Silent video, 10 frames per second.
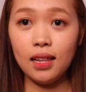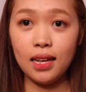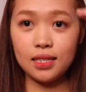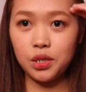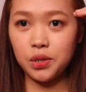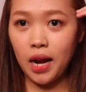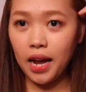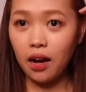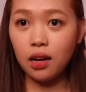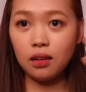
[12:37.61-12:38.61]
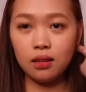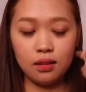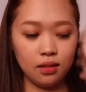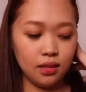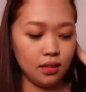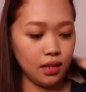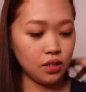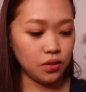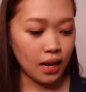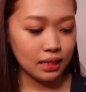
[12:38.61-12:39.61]
let's try on the
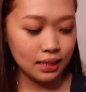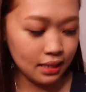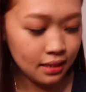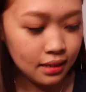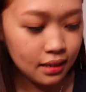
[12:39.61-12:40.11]
dress.